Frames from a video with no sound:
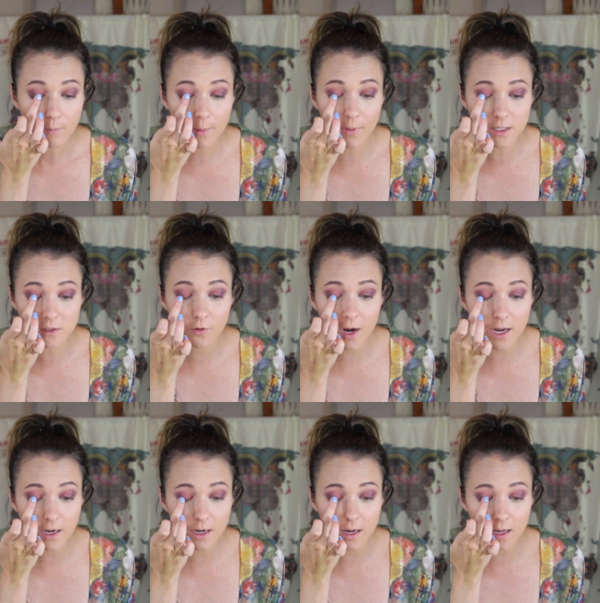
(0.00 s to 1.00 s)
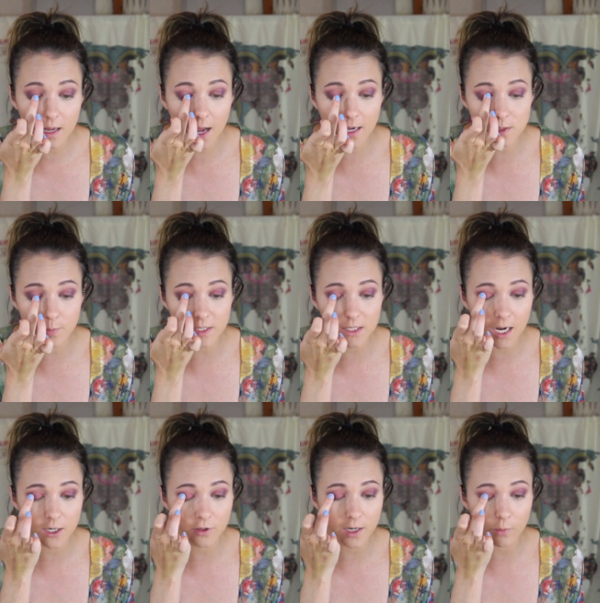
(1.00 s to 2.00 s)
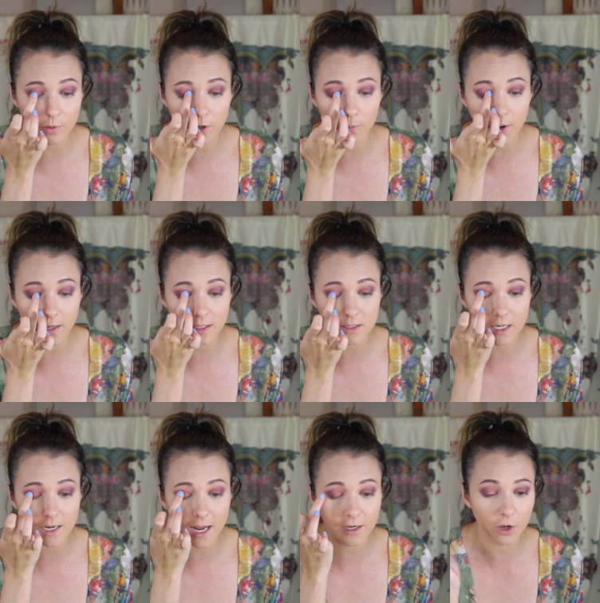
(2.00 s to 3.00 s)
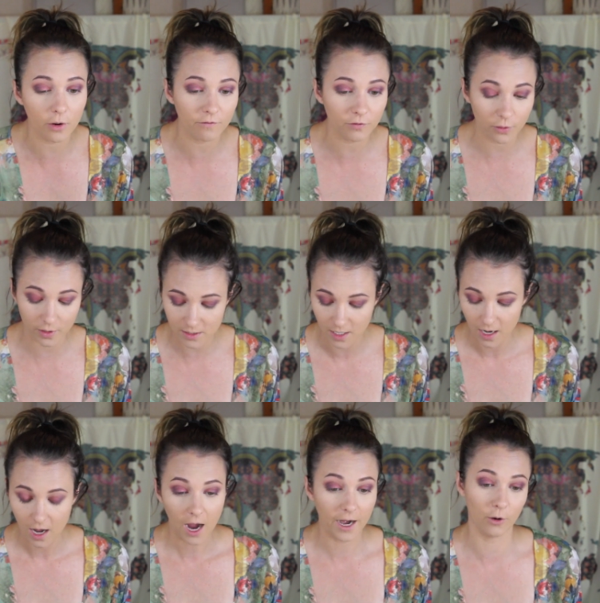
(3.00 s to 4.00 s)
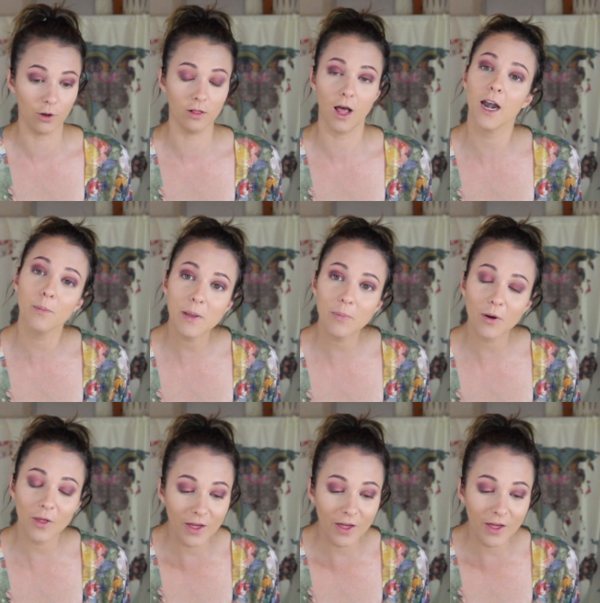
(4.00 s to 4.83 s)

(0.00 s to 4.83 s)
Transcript: my best friend has been dehydrated with her pregnancy and had to go get fluids. I know a lot of people